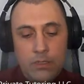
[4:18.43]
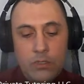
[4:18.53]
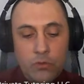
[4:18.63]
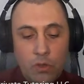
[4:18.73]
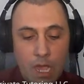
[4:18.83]

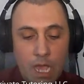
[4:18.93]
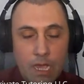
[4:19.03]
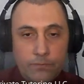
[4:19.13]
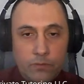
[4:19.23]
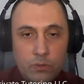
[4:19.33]
you
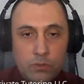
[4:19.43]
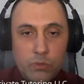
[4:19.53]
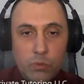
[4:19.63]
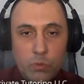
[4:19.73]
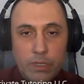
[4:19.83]
have to
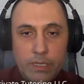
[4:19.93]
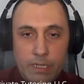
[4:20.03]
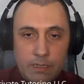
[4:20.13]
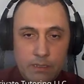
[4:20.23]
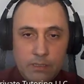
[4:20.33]
do it
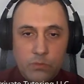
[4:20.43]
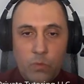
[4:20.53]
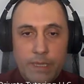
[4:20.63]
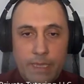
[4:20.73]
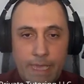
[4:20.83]
in this way,